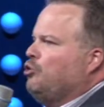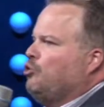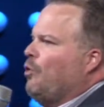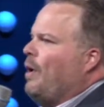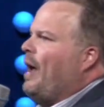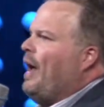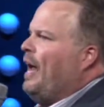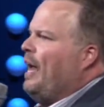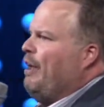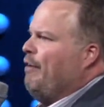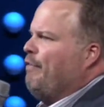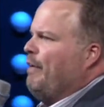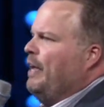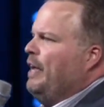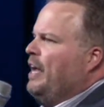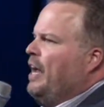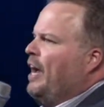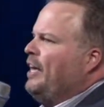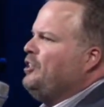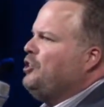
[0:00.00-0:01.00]

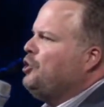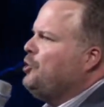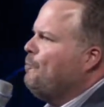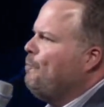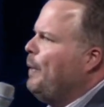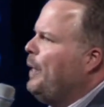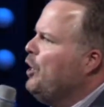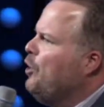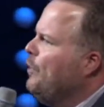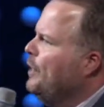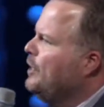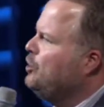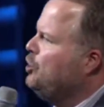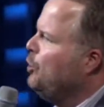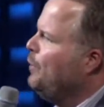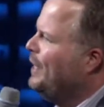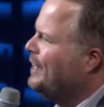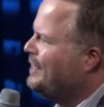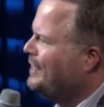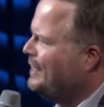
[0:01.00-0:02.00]
drive a spear
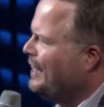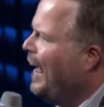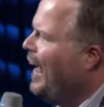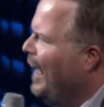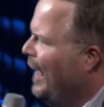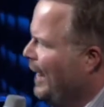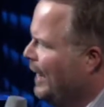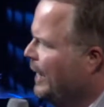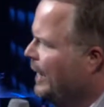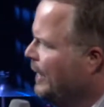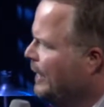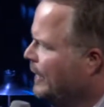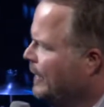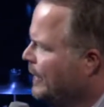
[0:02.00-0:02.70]
into His side.